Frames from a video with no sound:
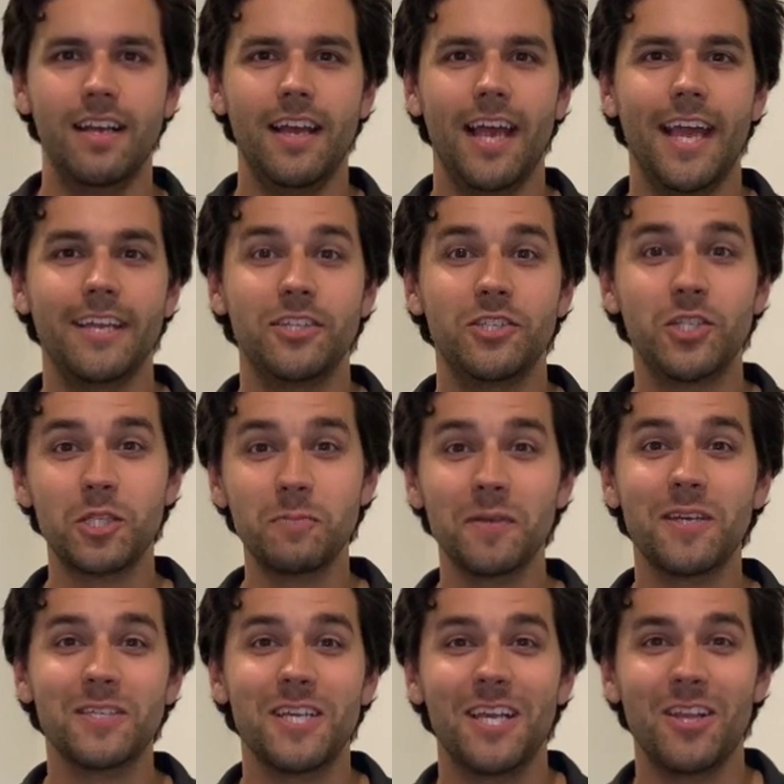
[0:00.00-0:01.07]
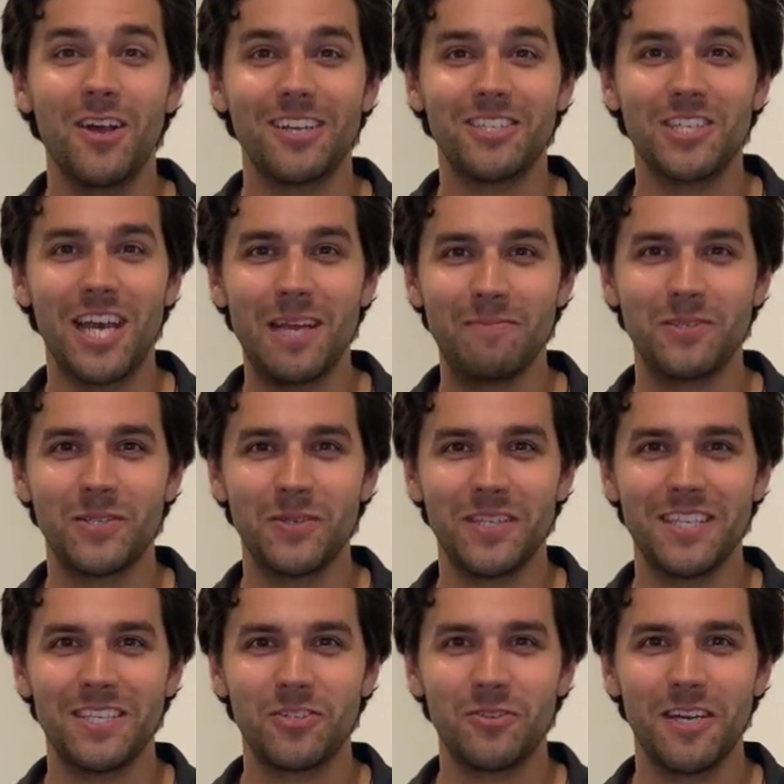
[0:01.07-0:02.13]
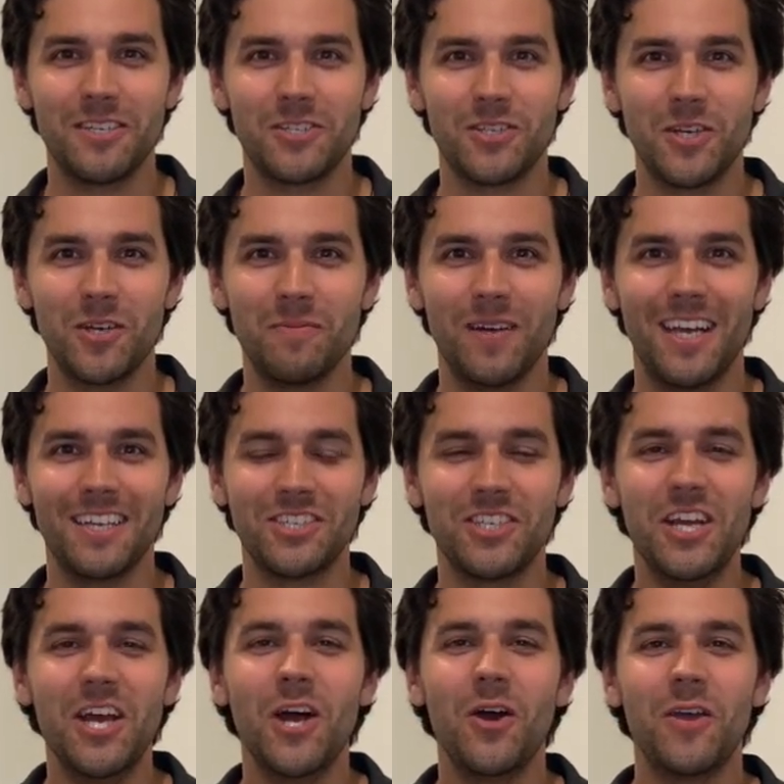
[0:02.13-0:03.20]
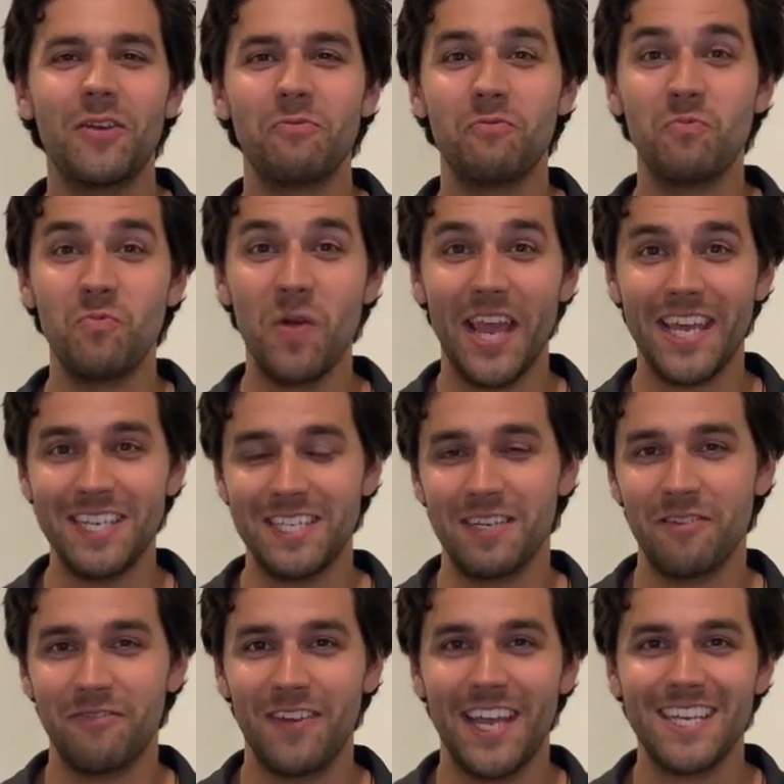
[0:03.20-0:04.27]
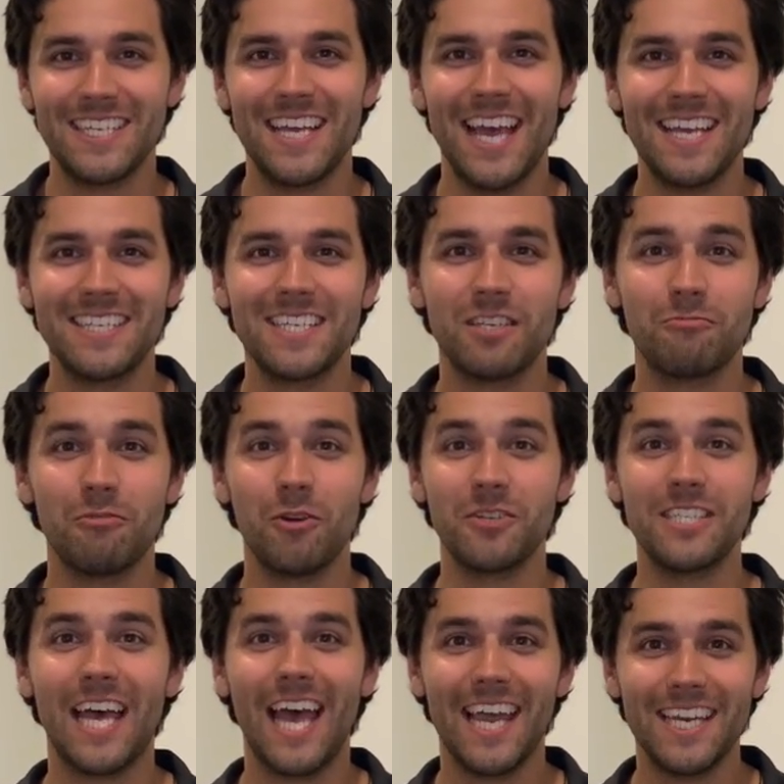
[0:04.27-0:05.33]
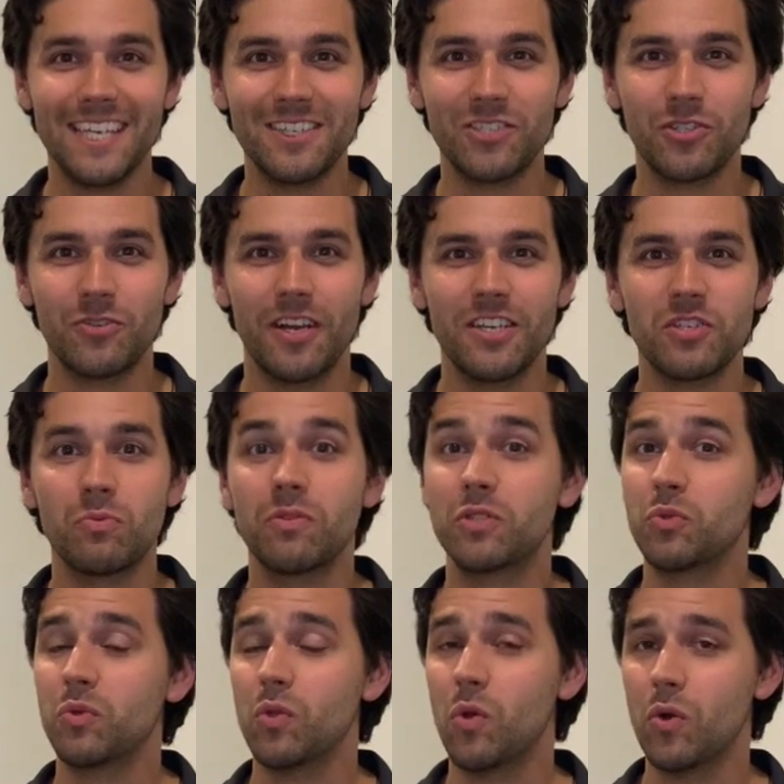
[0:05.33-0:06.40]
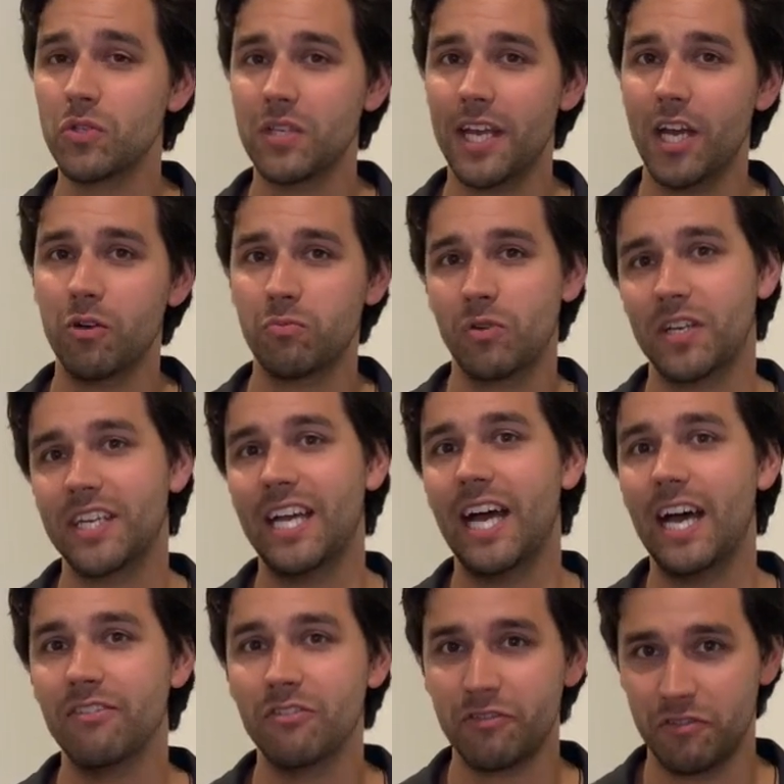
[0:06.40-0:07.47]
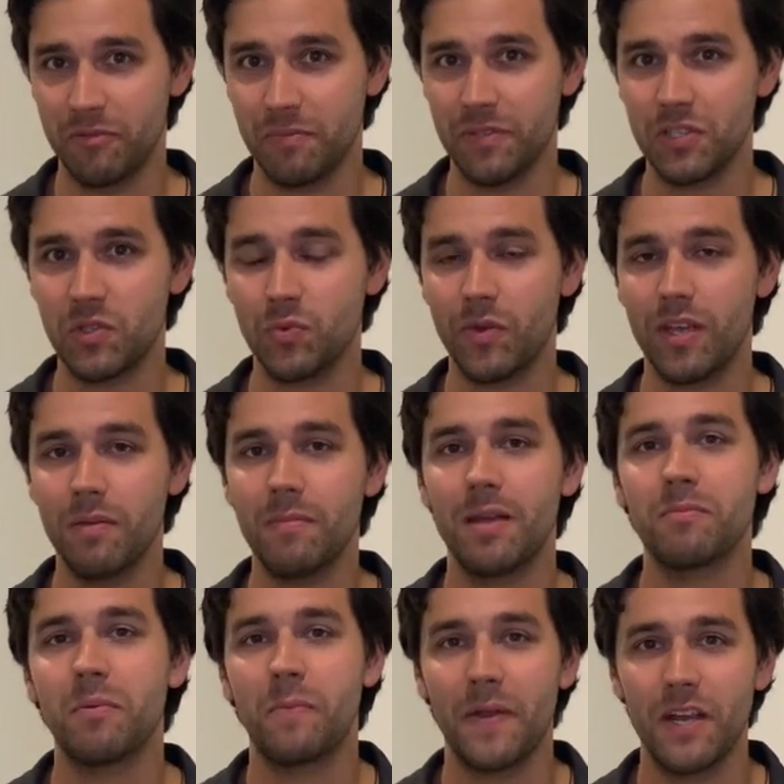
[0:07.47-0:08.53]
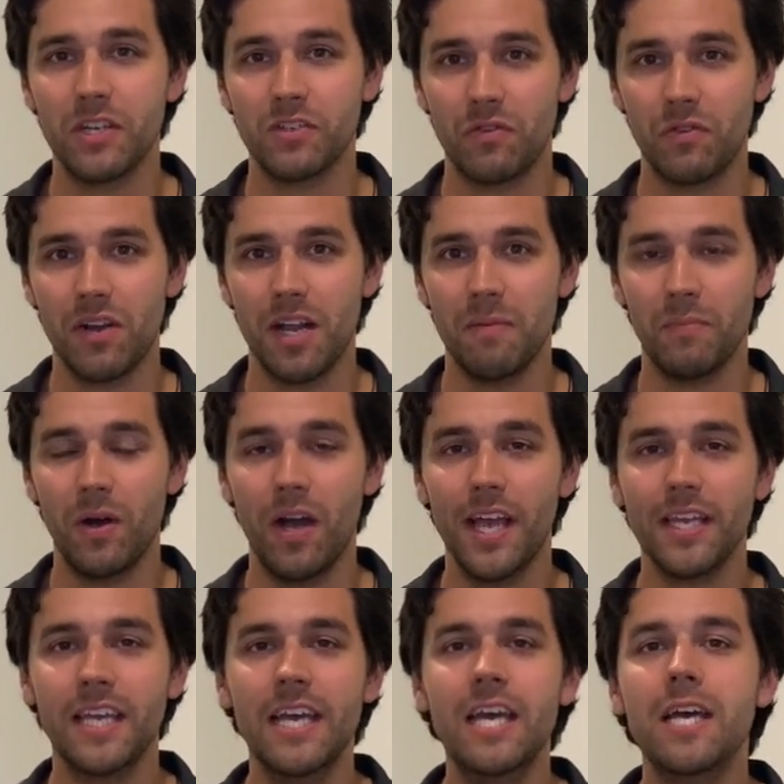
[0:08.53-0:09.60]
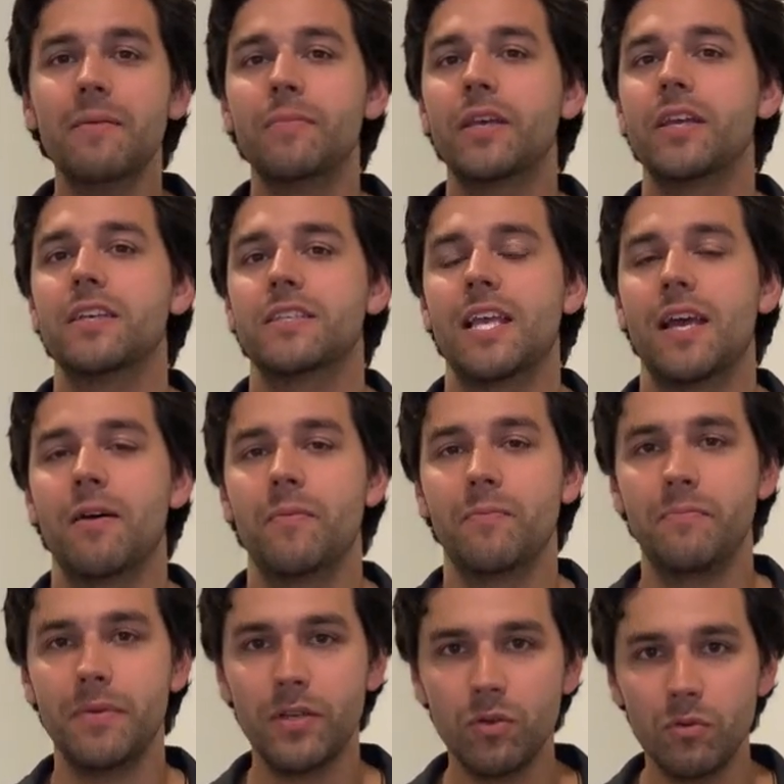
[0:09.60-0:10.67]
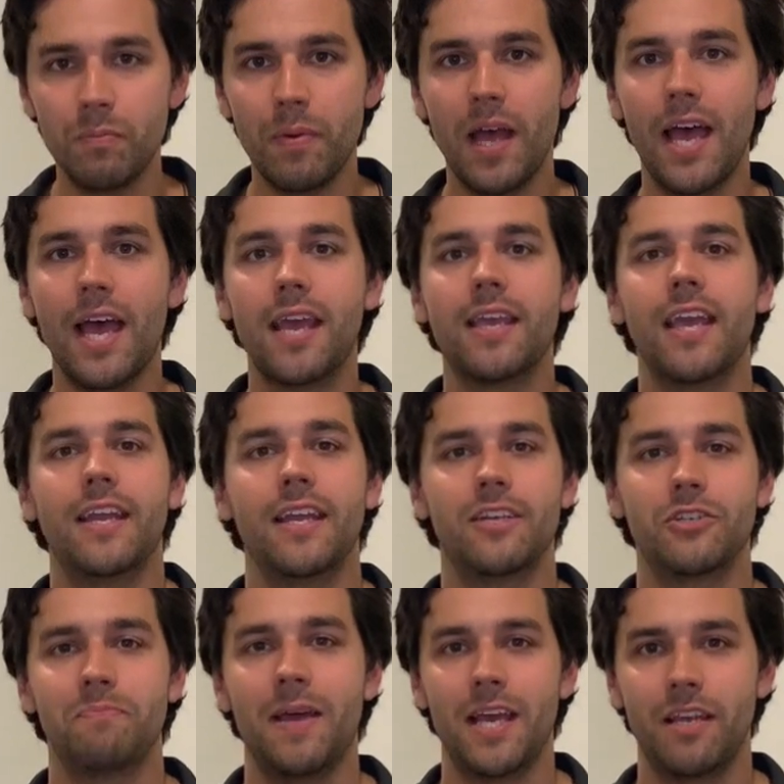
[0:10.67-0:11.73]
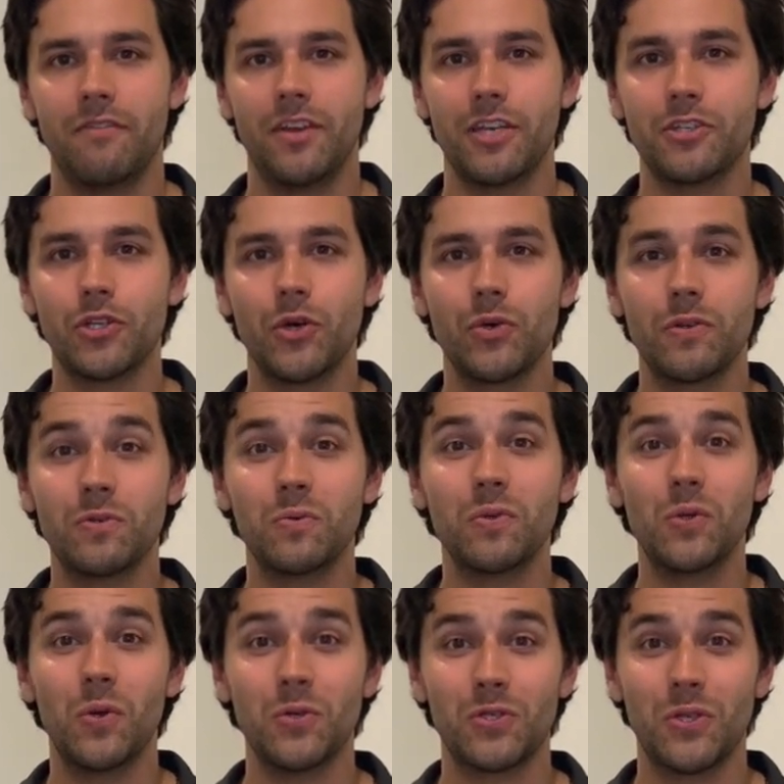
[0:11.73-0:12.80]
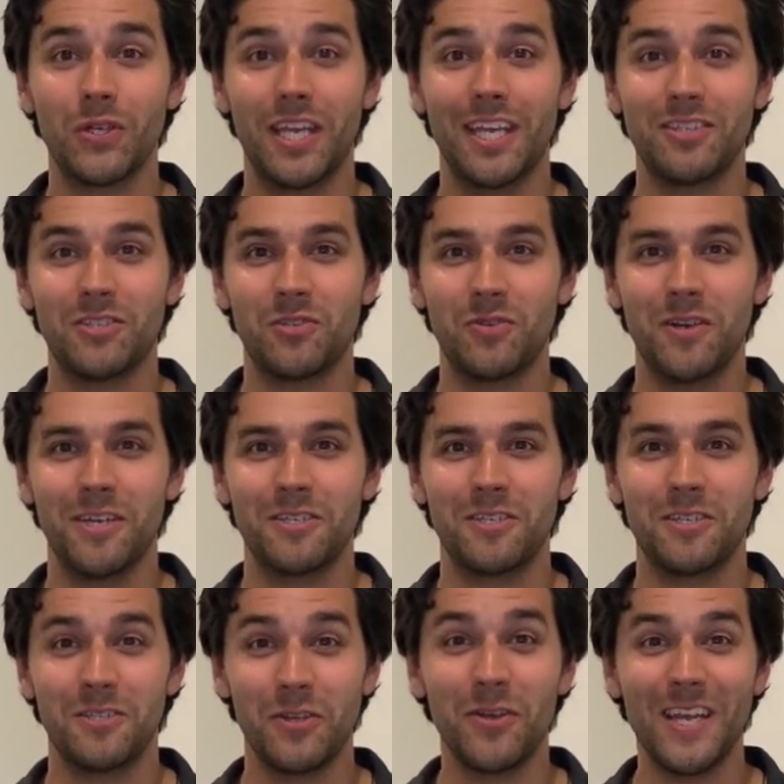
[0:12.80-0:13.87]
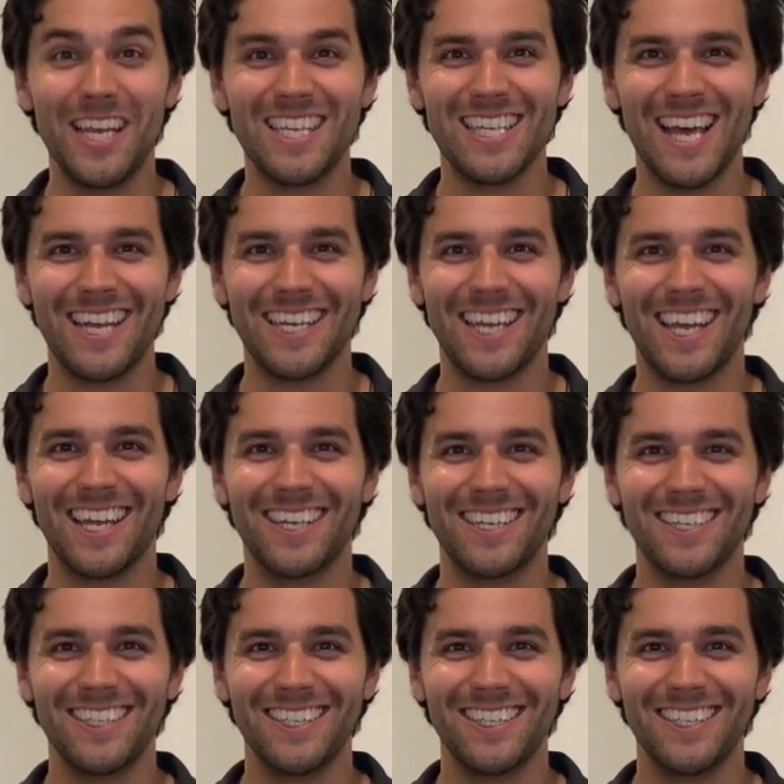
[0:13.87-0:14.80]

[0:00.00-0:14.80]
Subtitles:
And just because I like James doing the stretch so much, he did a fantastic rotating stretch, which will also help recover from the swim and prepare us for our bike, because our middle back and our back of our shoulders will also get stretched. So here's that again.